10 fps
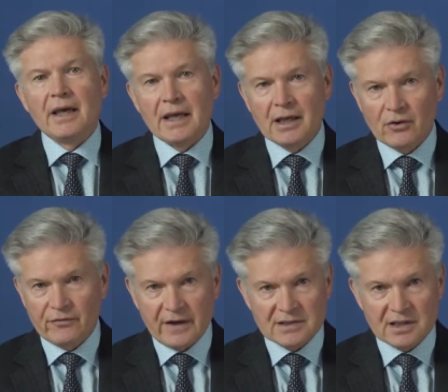
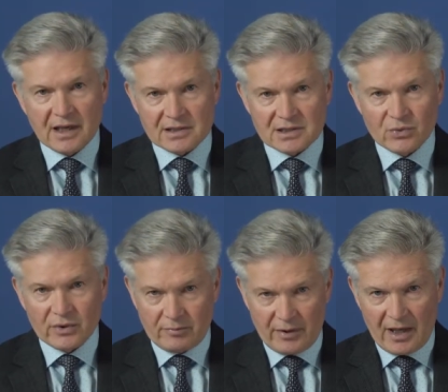EcoFest guests
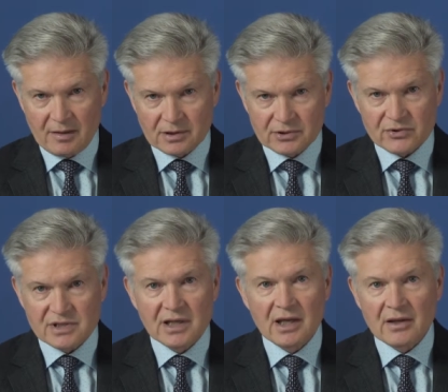will be able to
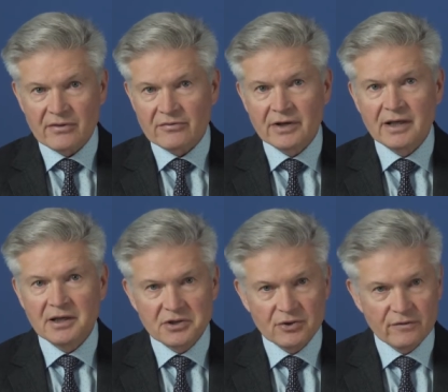see
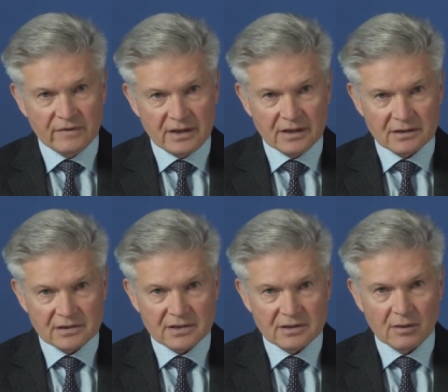three new
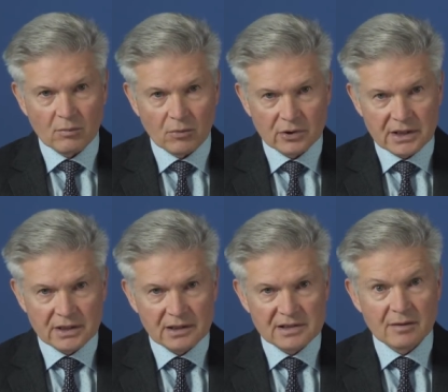vehicles. More
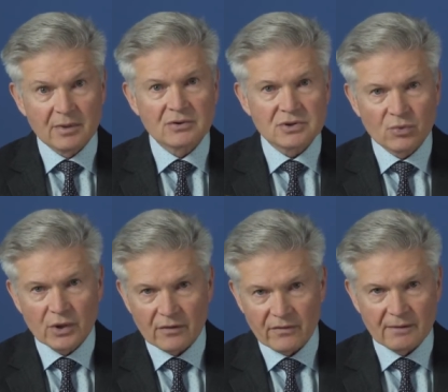details about
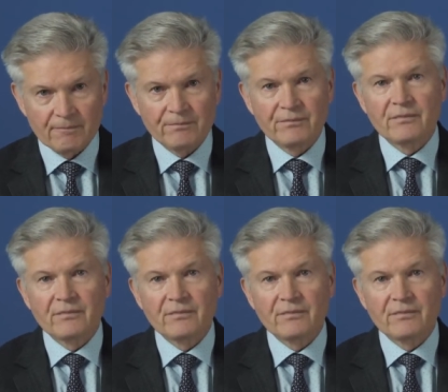one of them.